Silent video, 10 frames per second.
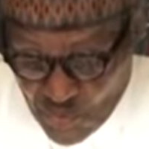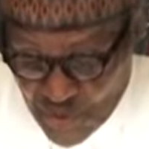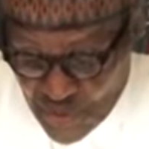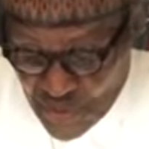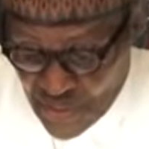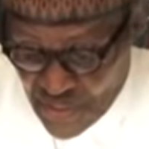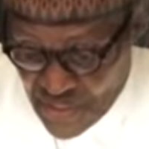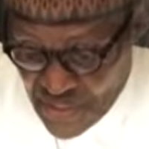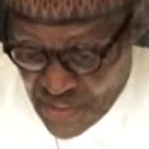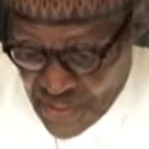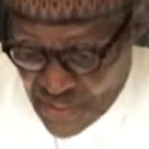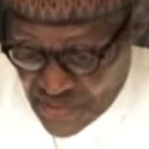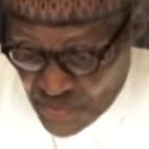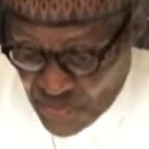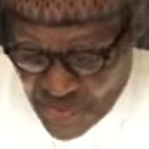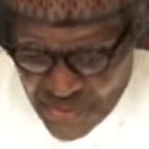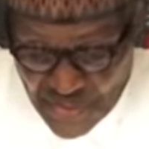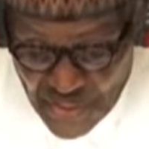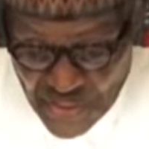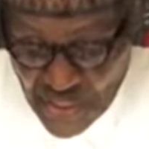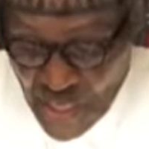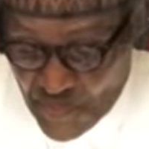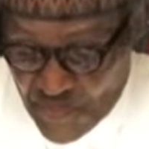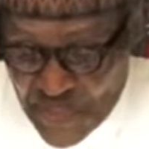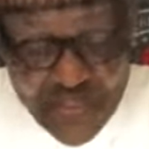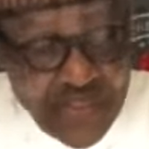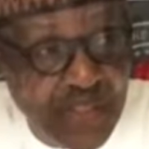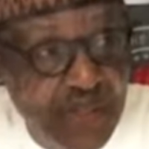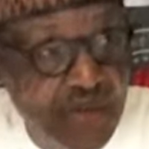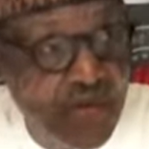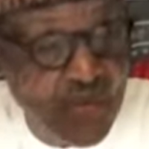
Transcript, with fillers: Commission, and the Presidential Amnesty